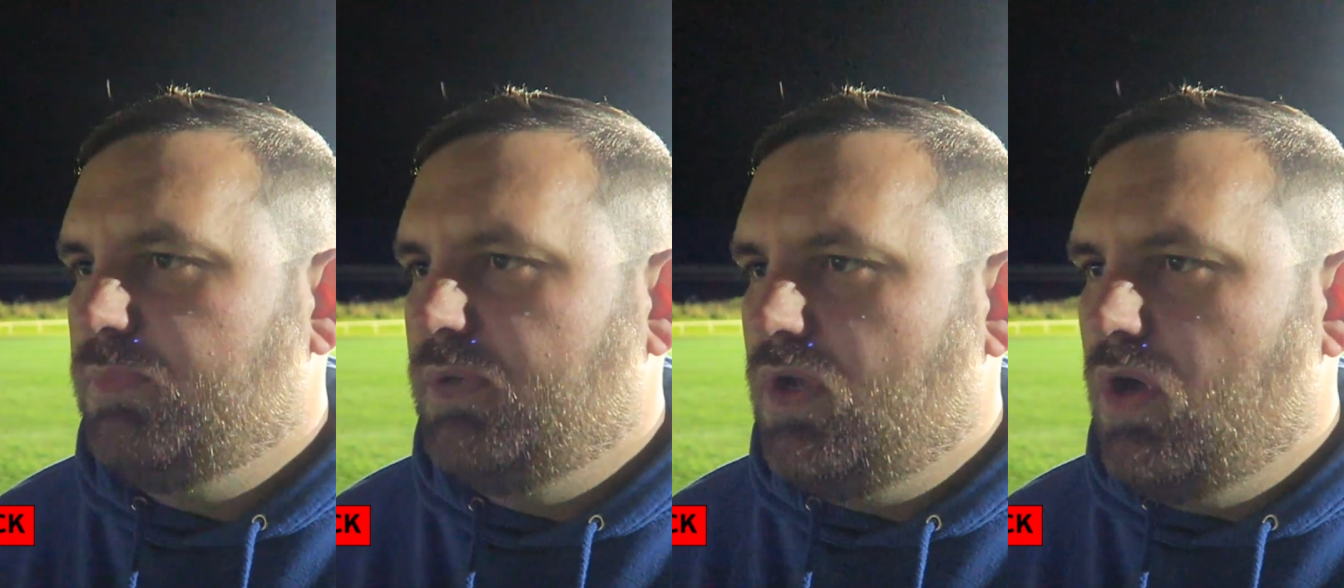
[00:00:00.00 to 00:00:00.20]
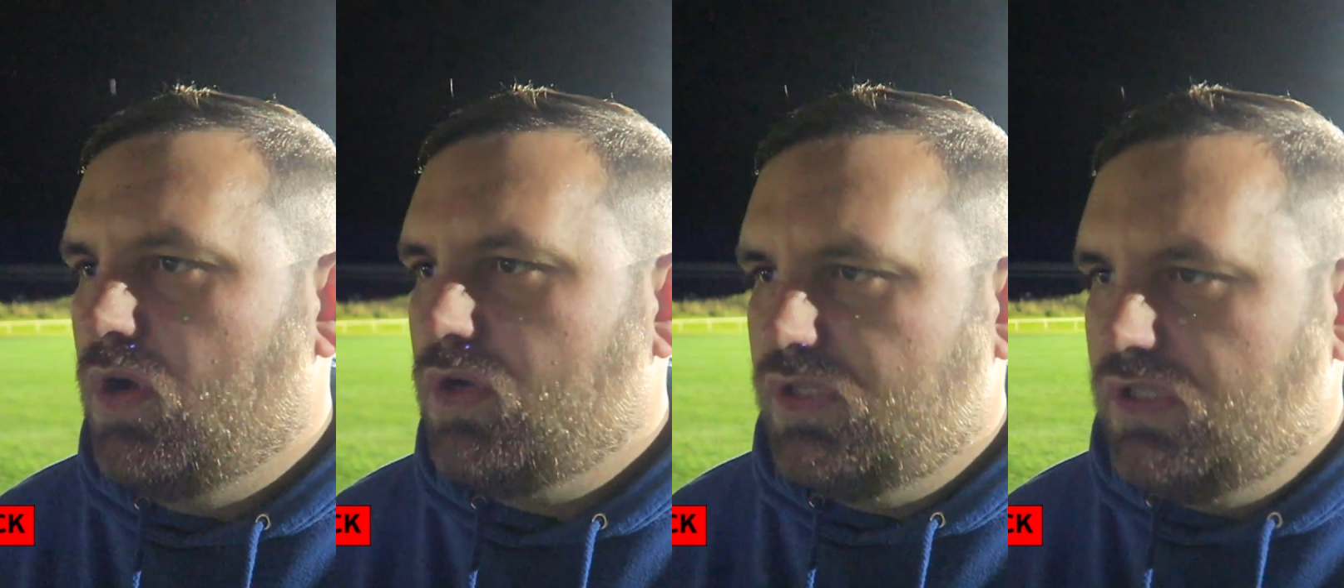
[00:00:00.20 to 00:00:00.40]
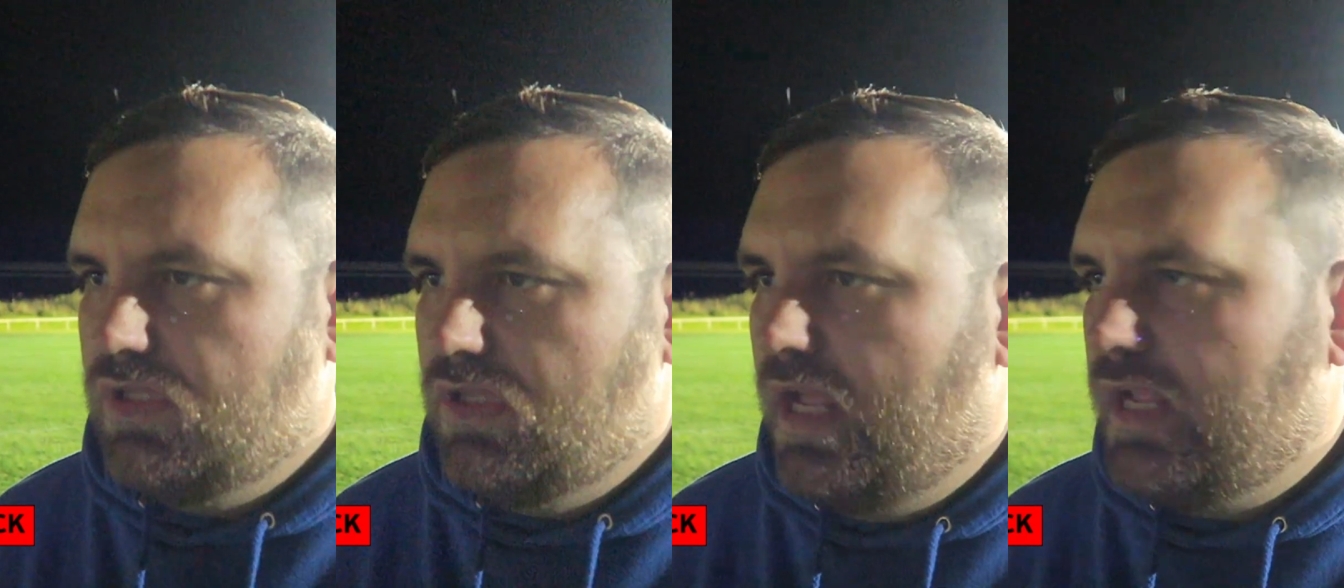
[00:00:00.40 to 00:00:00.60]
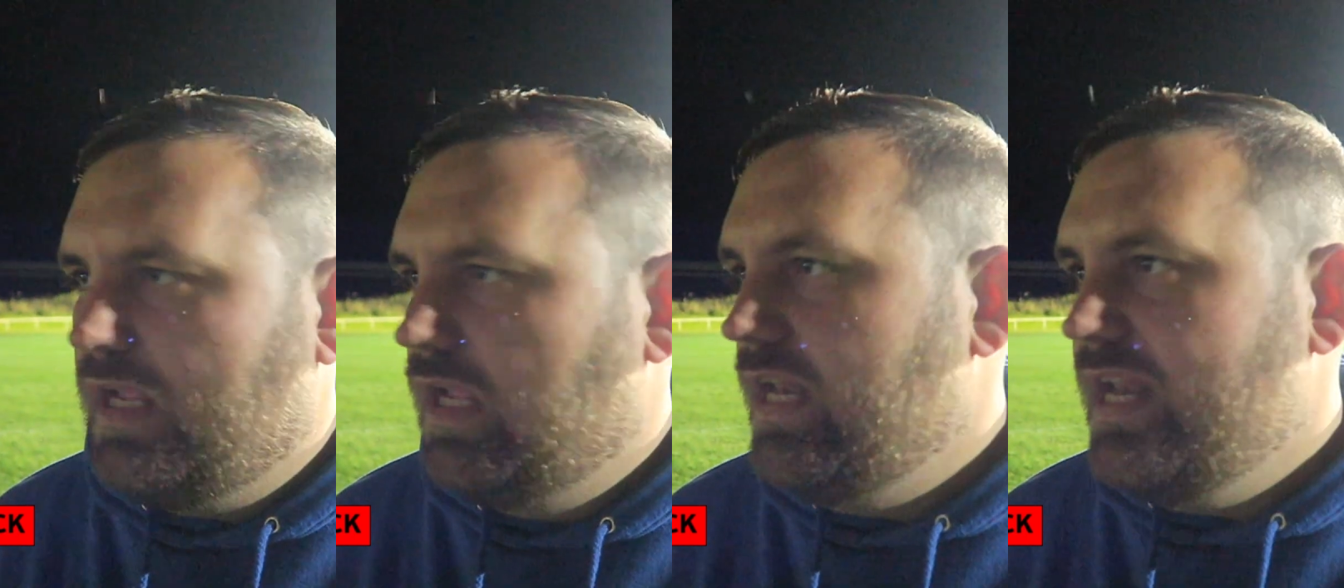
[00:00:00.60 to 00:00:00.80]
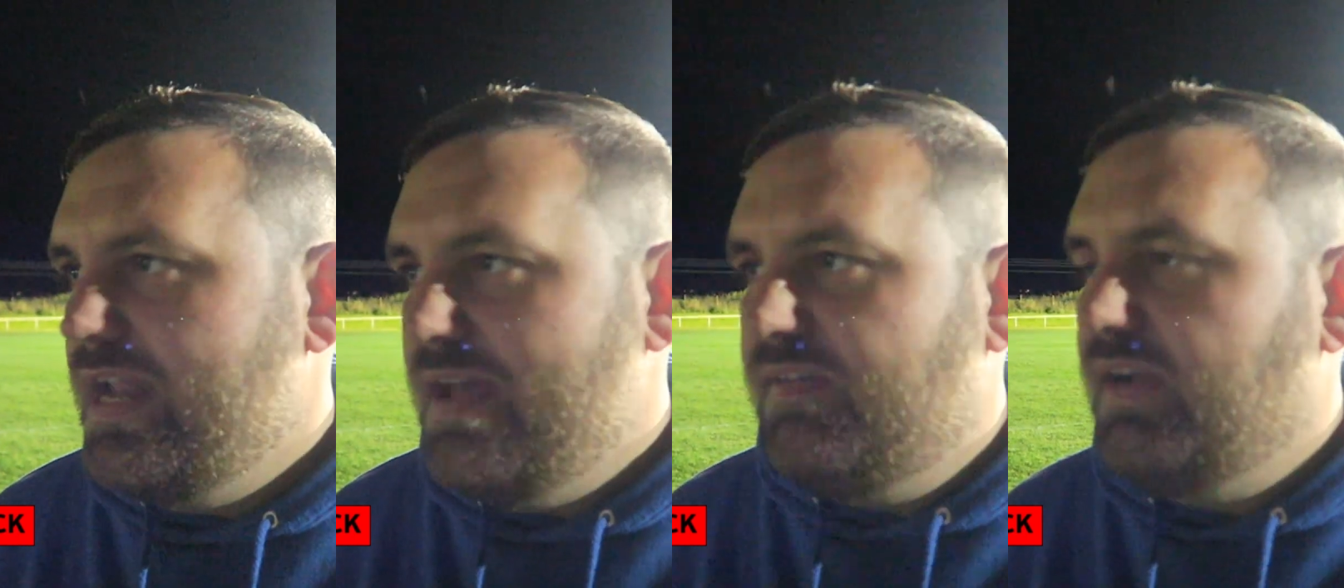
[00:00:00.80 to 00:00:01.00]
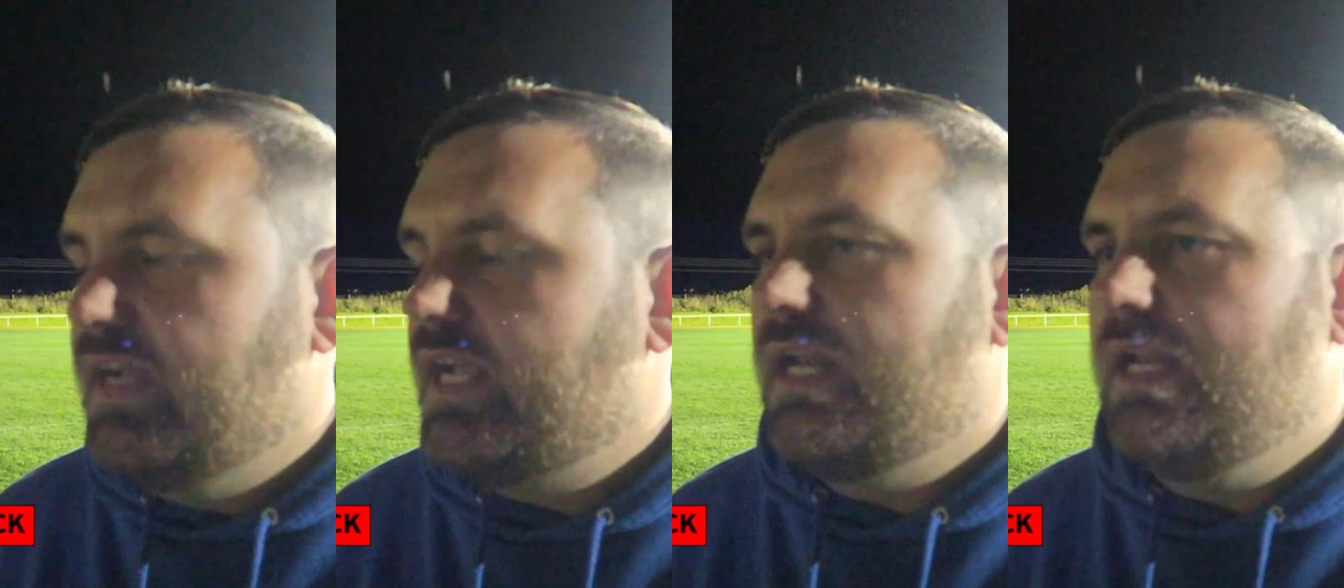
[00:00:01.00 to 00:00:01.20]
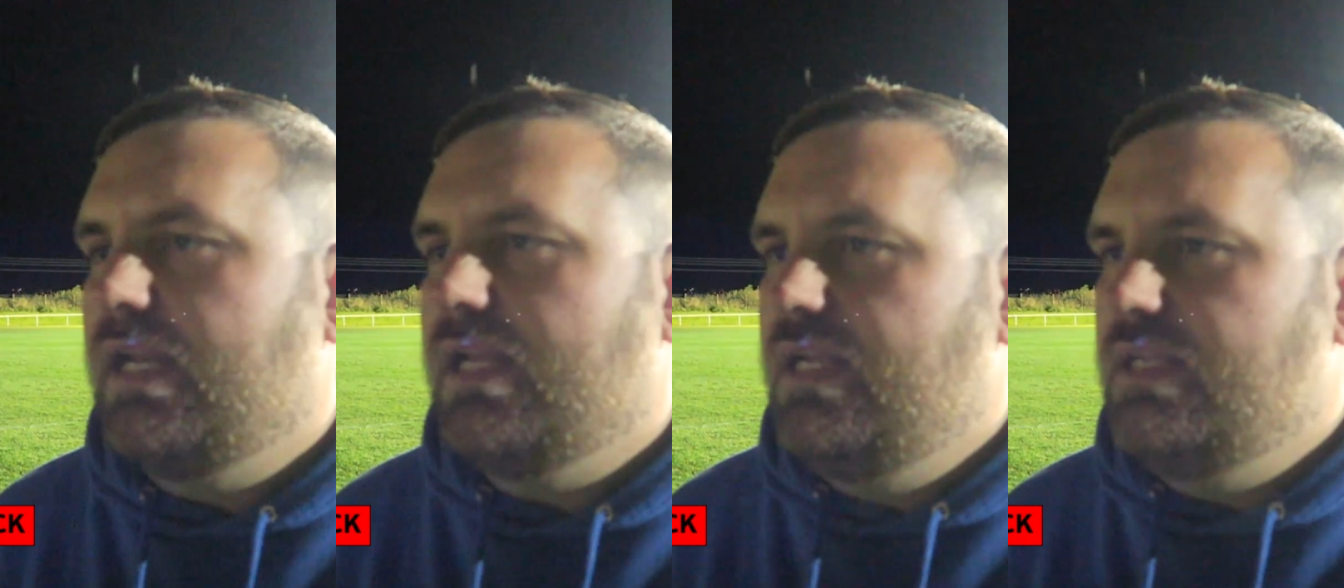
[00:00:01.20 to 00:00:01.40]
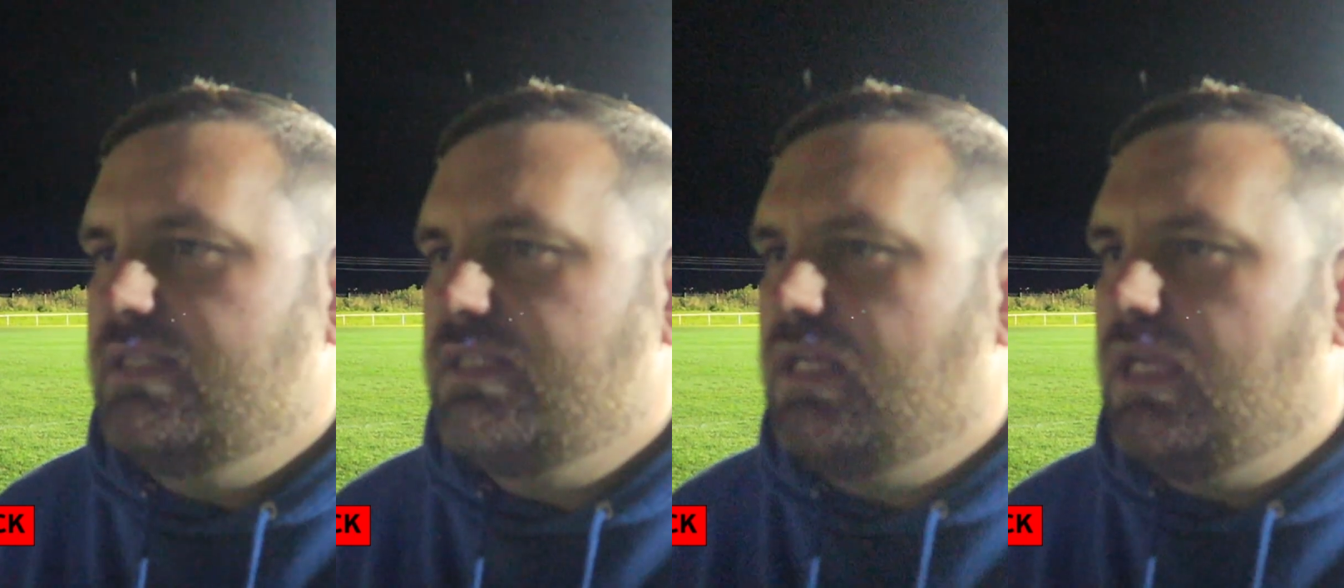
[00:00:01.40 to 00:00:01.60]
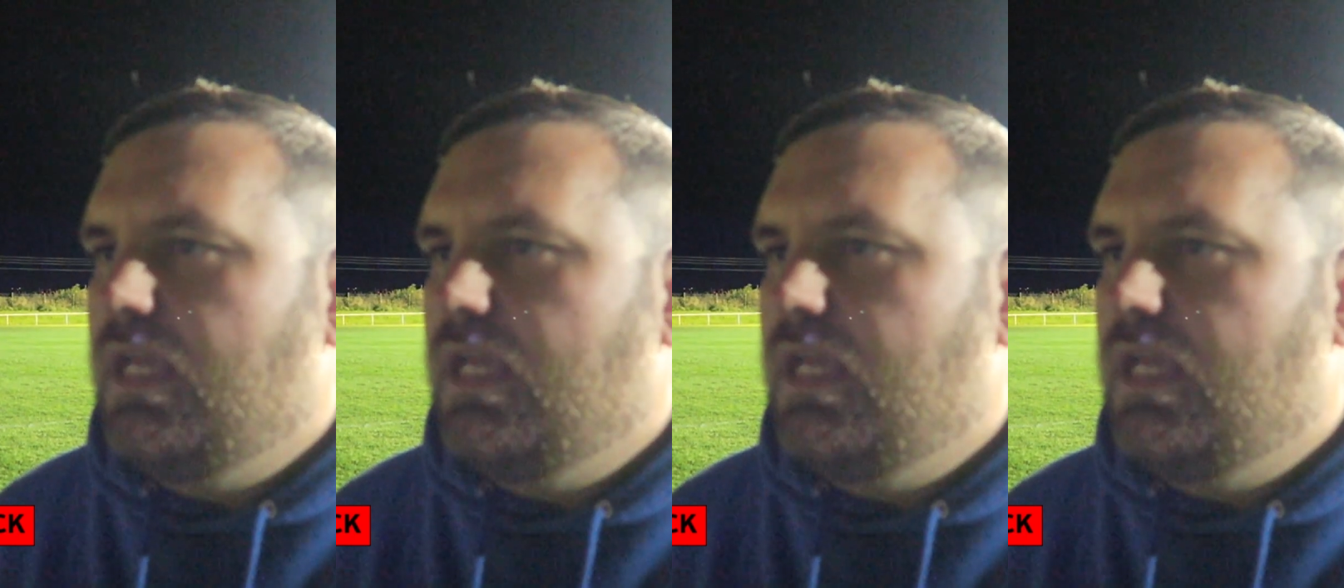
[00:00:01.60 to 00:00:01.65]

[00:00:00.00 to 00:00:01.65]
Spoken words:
because you never get an easy